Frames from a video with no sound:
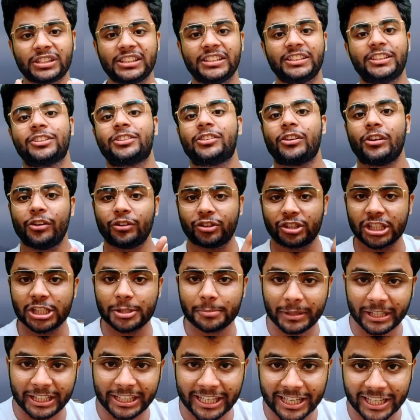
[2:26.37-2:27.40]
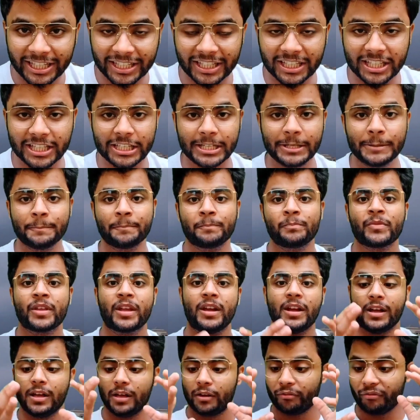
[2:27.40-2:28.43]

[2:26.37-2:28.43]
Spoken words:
Don't see the solution immediately.